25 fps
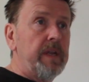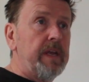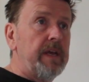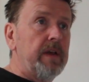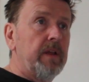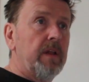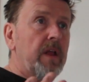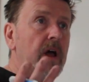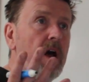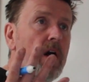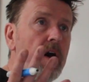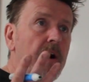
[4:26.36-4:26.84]

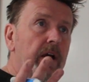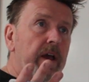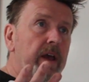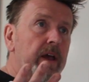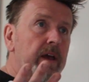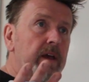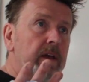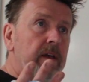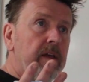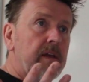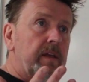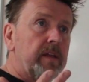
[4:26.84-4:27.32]
anneal
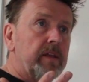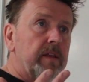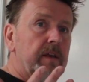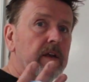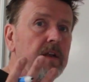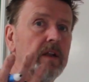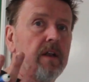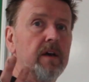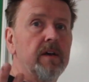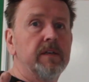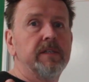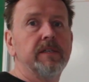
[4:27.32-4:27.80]
higher, the
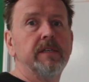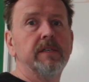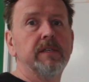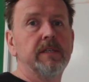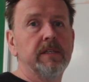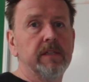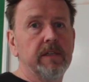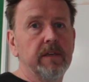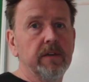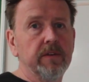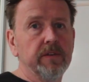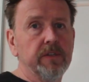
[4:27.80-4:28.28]
glass is
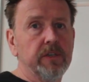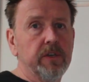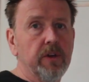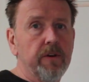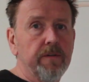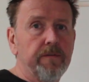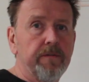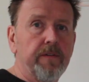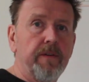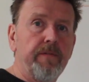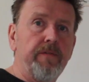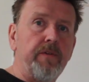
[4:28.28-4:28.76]
still
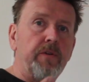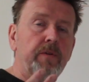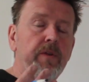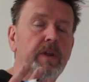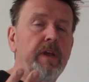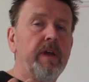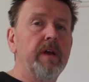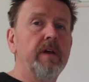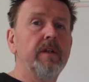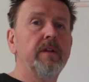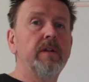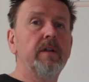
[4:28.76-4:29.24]
soft. If you
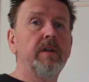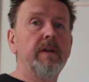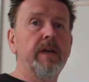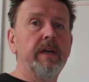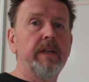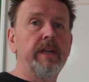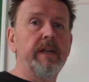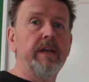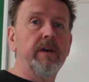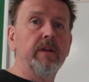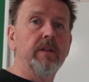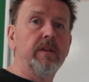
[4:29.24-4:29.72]
anneal,
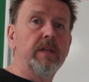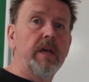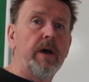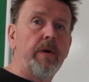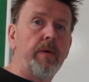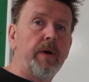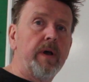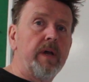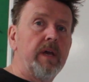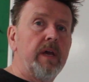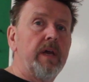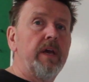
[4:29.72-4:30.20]
anneal
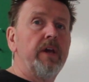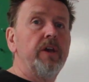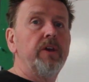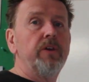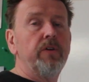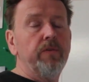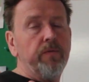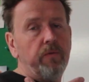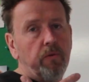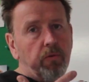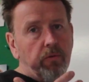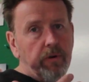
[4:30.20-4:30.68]
lower,
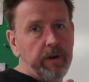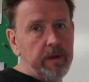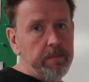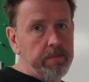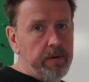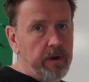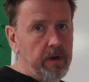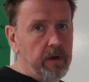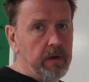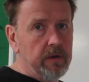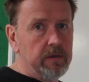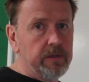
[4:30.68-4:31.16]
you've already
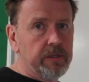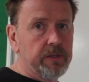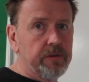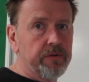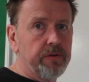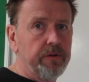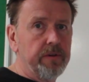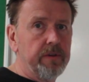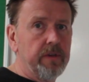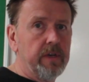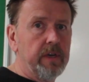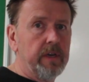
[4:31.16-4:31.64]
passed
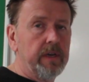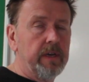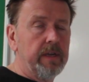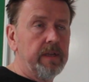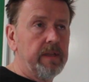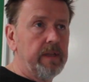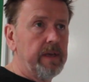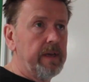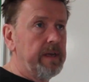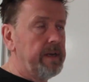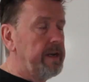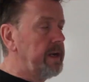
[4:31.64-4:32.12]
through the,
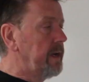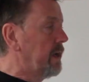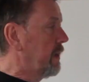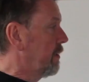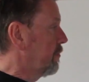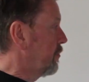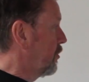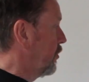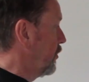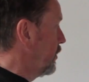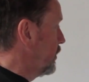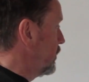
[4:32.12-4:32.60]
the
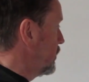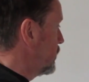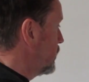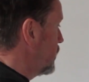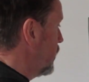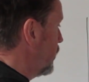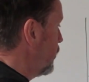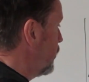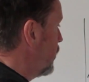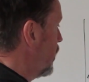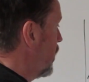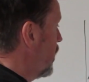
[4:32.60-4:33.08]
annealing point.
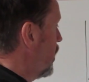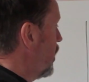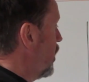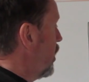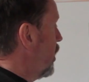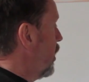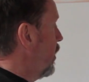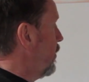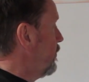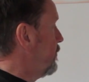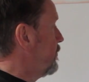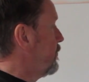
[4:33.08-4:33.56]
So
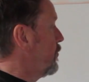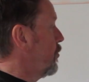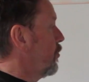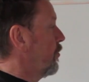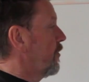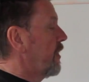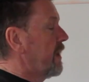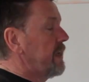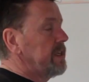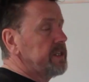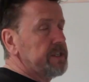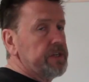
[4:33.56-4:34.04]
at
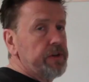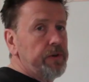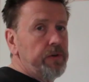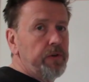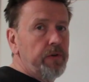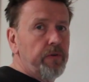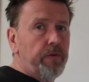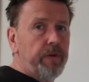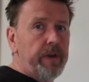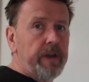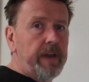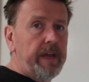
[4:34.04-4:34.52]
four eighty-two
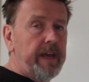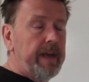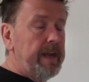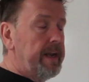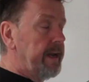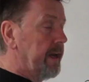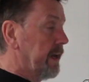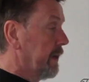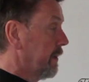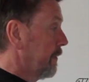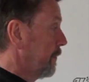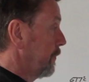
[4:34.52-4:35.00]
you're
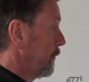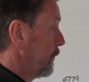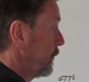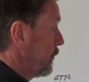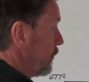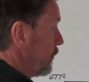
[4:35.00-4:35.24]
annealing,